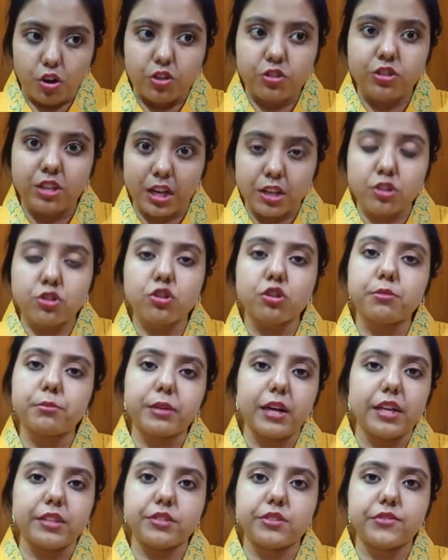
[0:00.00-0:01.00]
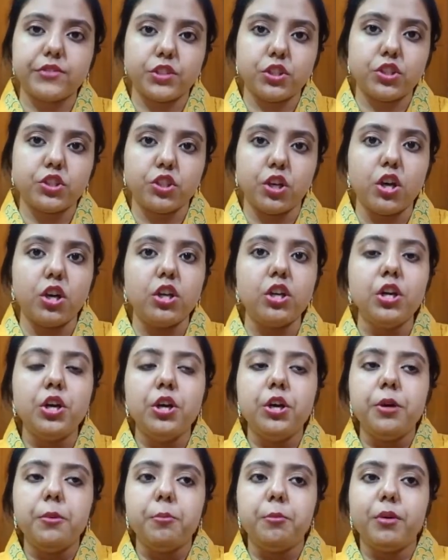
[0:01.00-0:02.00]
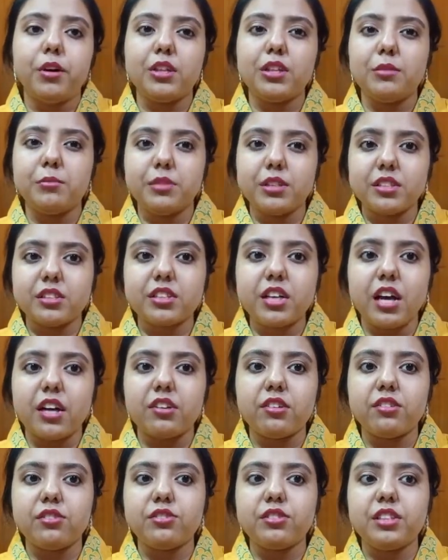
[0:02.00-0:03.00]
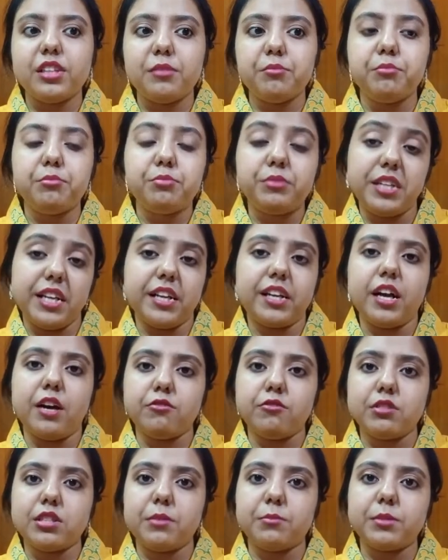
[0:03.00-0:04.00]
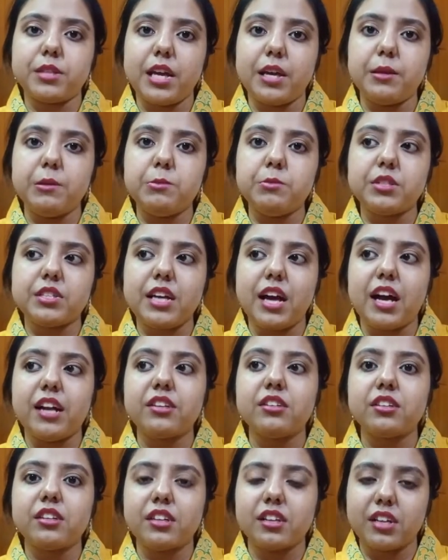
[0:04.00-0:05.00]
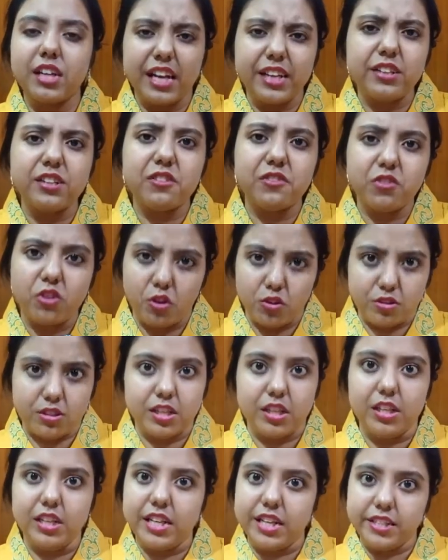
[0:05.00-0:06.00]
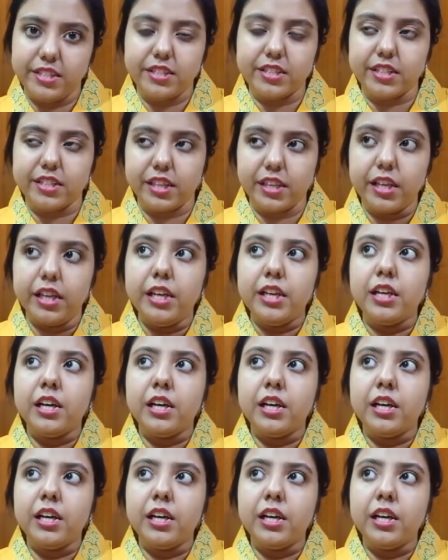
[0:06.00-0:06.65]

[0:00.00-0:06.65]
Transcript: drugstore brands for sure, but the mascaras they take out sometimes are kind of costly, let's say.